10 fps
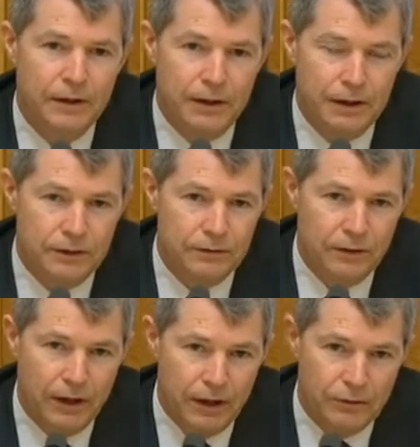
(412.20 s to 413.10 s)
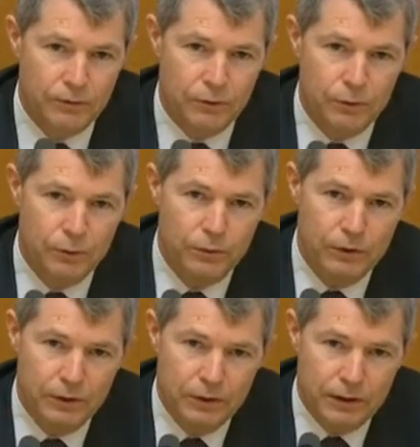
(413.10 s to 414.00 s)
and to have you
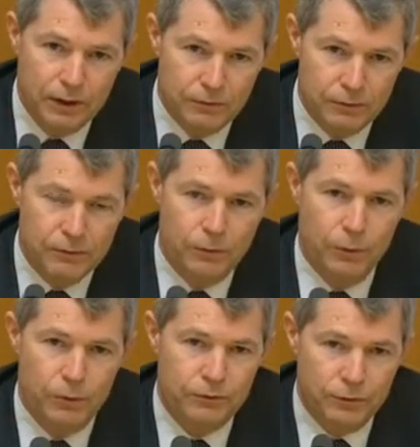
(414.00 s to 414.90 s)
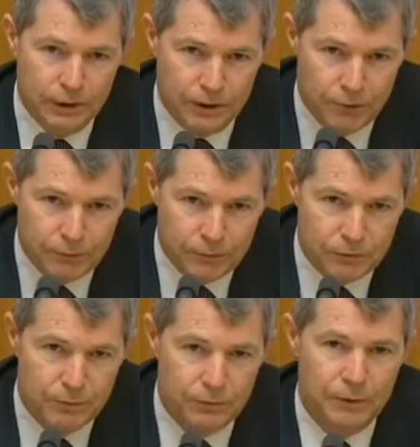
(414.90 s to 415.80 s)
enforce, from the government's
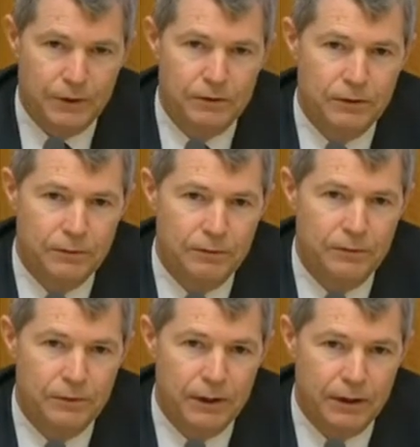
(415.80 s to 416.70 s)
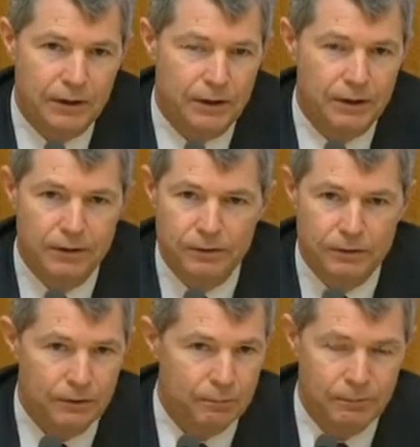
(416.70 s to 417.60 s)
perspective,
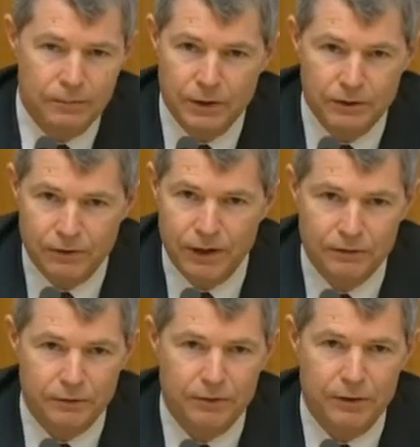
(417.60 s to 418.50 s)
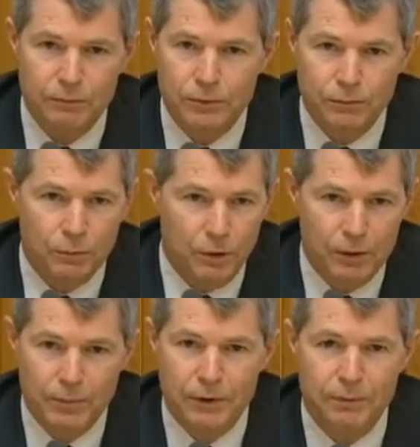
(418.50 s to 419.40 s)
the intent statement of the
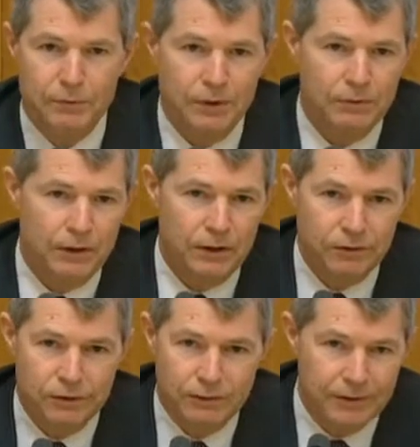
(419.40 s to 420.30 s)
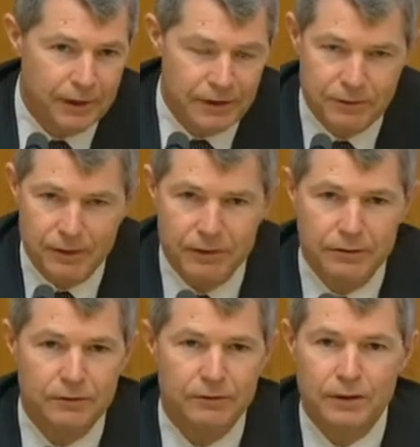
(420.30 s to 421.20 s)
White Paper of Aviation, the NASAG
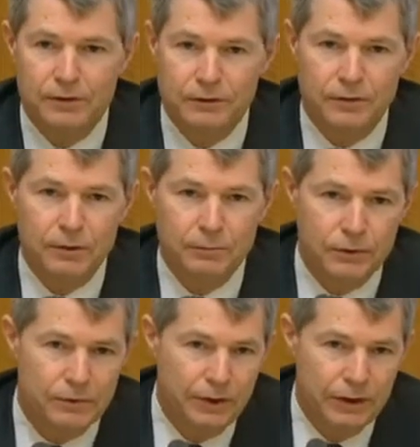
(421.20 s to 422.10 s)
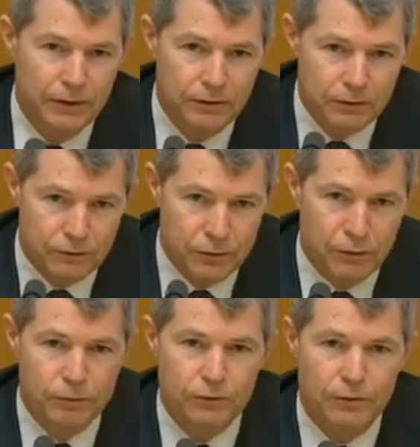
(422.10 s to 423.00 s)
intent statement, the
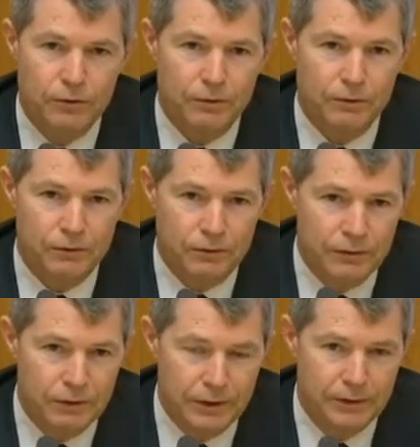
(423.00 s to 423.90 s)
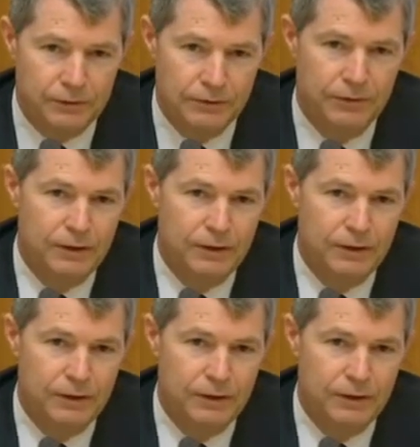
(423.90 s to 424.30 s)
terms of the lease